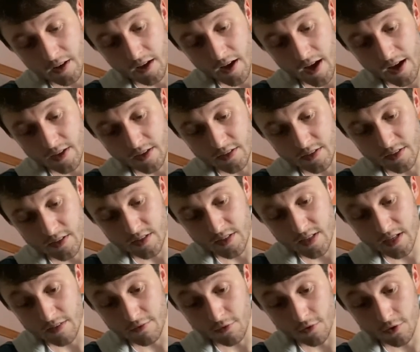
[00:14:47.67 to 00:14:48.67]
and
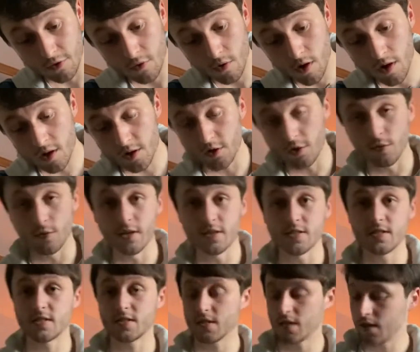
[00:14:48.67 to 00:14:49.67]
Stephen Thrower, who
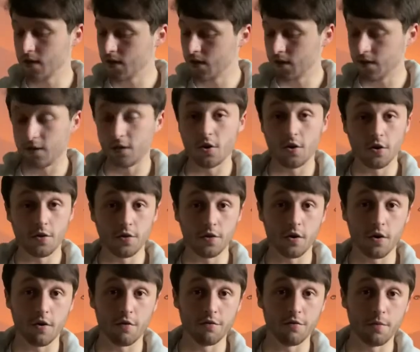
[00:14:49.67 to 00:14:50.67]
is the author
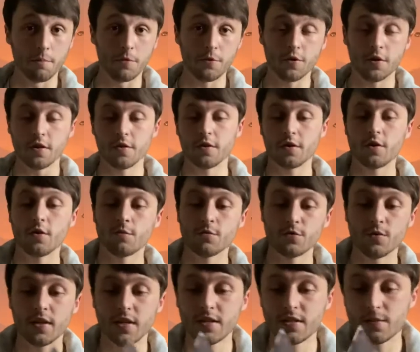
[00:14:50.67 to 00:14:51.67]
of the booklet that comes
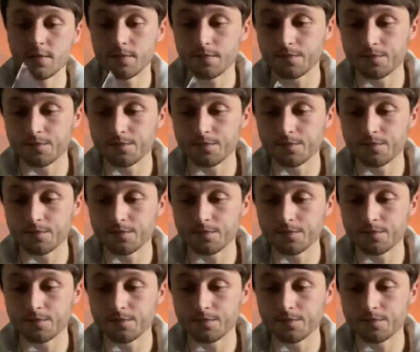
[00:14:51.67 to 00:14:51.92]
with it.